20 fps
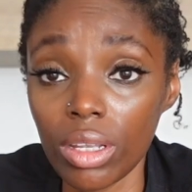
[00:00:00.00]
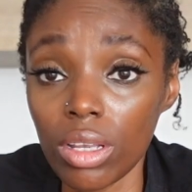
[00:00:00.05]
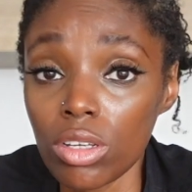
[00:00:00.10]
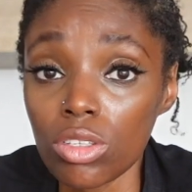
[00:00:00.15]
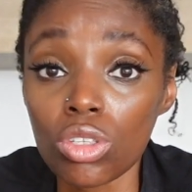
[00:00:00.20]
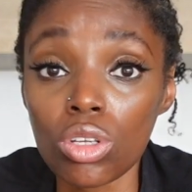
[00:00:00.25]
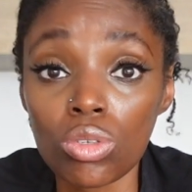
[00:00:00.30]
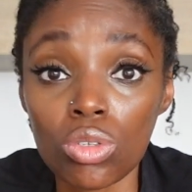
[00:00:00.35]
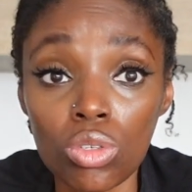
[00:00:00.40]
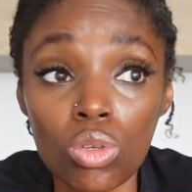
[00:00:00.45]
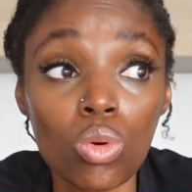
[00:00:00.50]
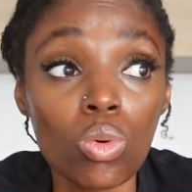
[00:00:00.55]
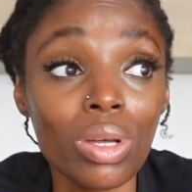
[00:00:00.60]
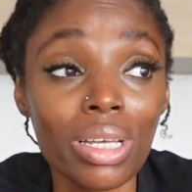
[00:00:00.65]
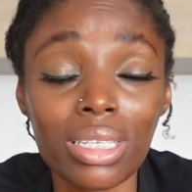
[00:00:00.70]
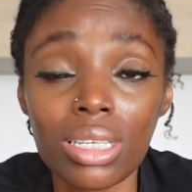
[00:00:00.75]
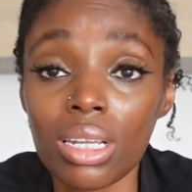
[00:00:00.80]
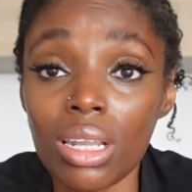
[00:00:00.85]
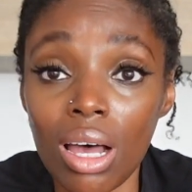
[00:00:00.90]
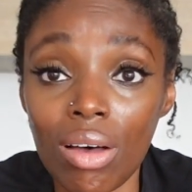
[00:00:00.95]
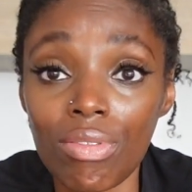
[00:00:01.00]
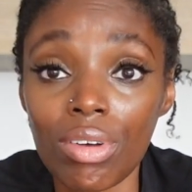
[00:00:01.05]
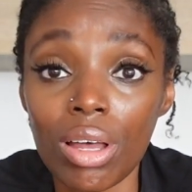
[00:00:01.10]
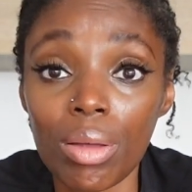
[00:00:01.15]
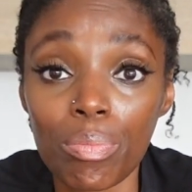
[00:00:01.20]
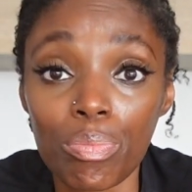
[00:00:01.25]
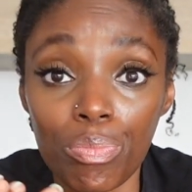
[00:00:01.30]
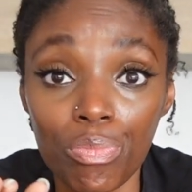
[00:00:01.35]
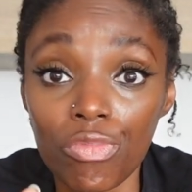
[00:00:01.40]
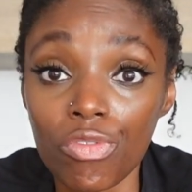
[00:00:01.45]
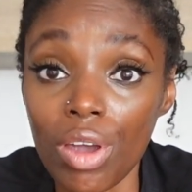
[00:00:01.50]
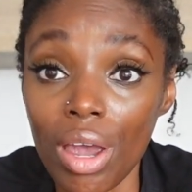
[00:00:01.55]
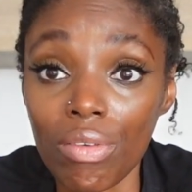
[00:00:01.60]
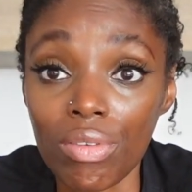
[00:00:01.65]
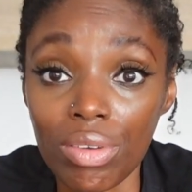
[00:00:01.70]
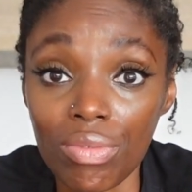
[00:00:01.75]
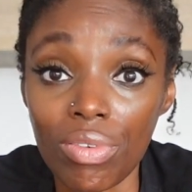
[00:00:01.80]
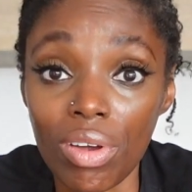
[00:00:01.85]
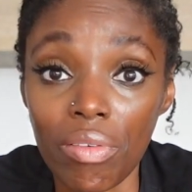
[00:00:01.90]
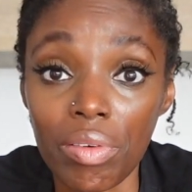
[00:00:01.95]
So school is another
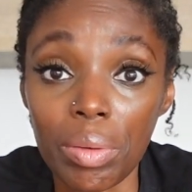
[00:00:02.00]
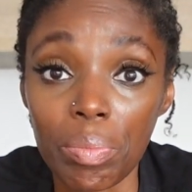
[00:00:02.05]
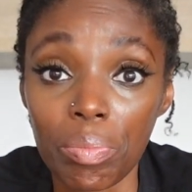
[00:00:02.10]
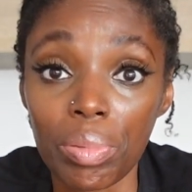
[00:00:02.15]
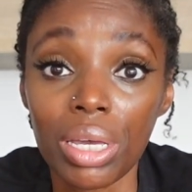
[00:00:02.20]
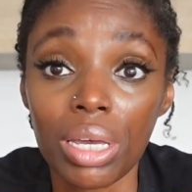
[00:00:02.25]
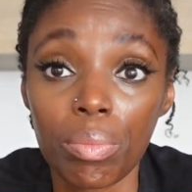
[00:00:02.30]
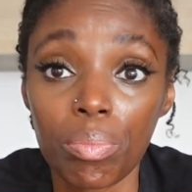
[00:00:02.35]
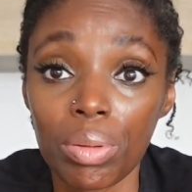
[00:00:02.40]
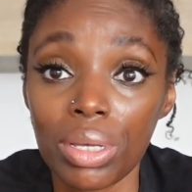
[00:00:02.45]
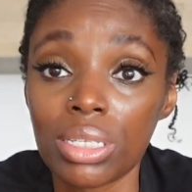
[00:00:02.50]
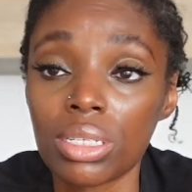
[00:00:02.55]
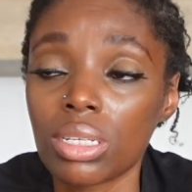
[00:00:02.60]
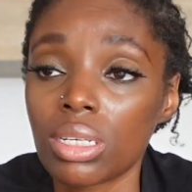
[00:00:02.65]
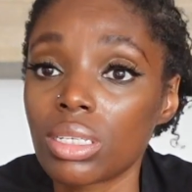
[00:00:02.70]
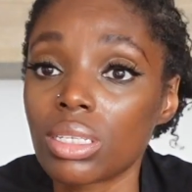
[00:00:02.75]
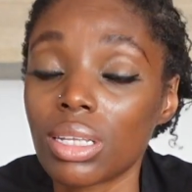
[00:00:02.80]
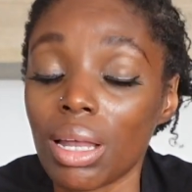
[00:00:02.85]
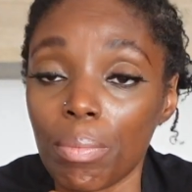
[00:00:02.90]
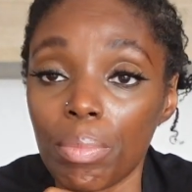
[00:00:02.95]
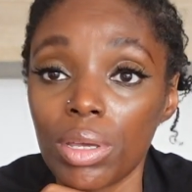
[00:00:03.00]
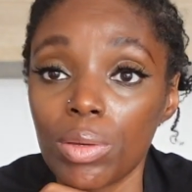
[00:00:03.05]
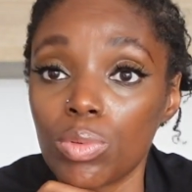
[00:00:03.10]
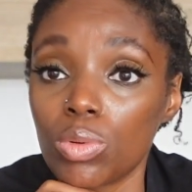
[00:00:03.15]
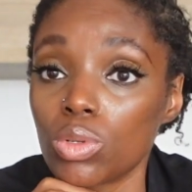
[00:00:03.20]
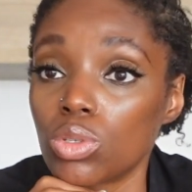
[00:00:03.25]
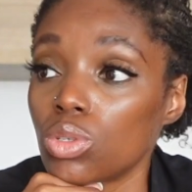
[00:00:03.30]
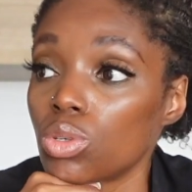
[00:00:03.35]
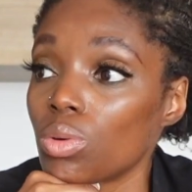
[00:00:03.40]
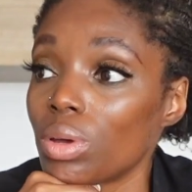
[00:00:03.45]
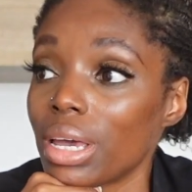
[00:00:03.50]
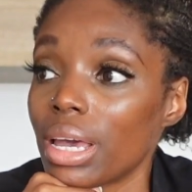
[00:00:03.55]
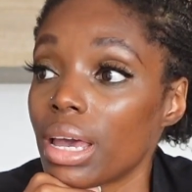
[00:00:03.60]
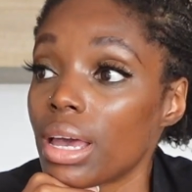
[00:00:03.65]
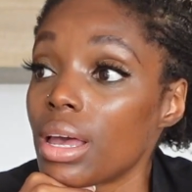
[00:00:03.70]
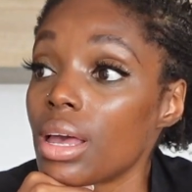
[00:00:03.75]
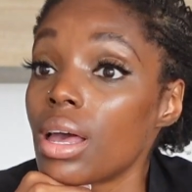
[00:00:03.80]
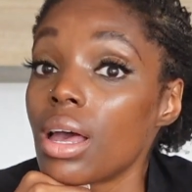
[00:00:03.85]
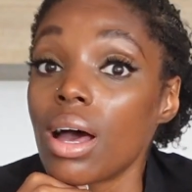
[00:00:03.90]
very, very big business that people do here.